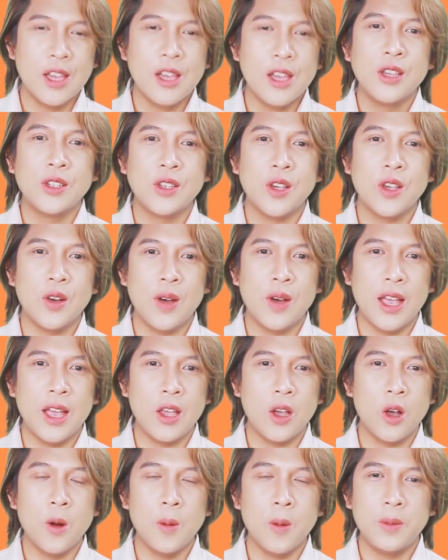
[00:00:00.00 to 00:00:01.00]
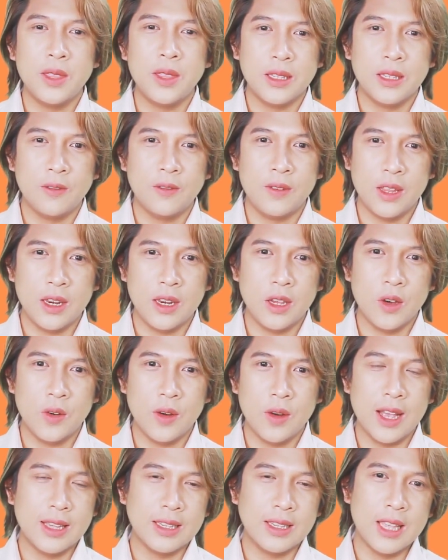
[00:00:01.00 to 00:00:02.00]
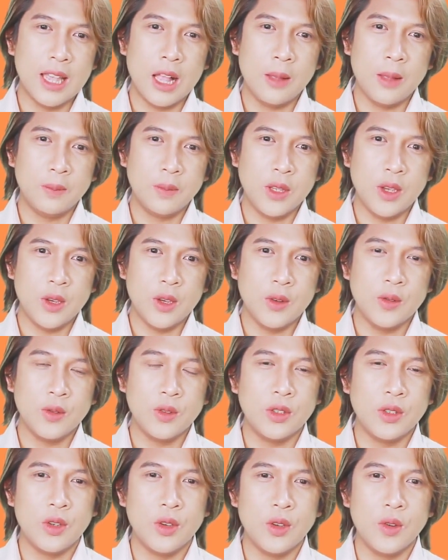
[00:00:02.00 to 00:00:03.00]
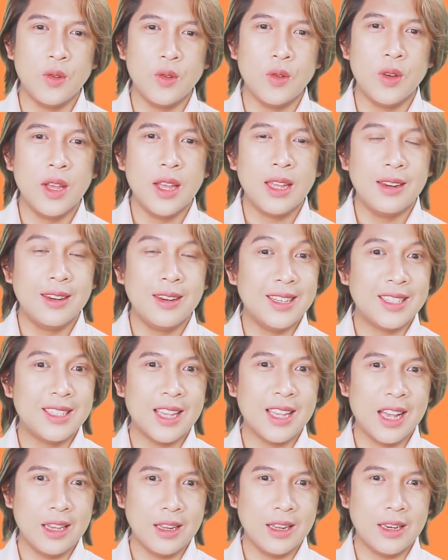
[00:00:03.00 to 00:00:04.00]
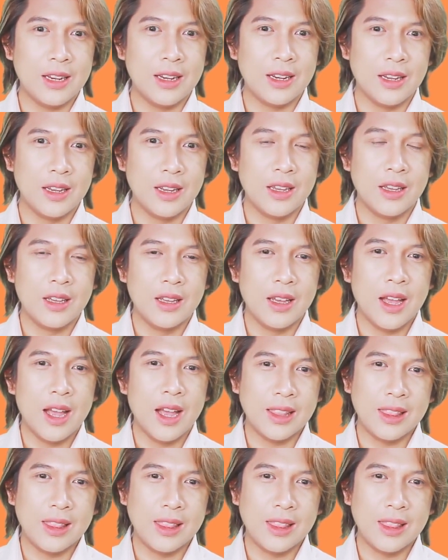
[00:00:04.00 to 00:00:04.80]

So I hope this video has helped you to decide, at